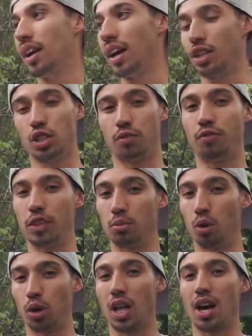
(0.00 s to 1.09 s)
and you just feel
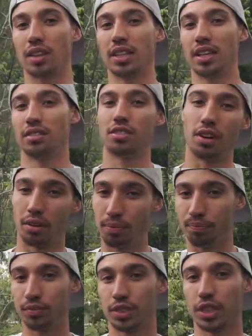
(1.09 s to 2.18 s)
more locked in. So
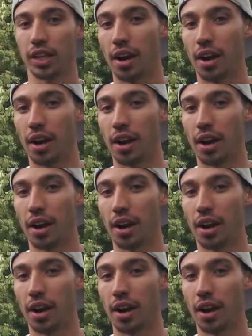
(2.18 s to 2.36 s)
let's check it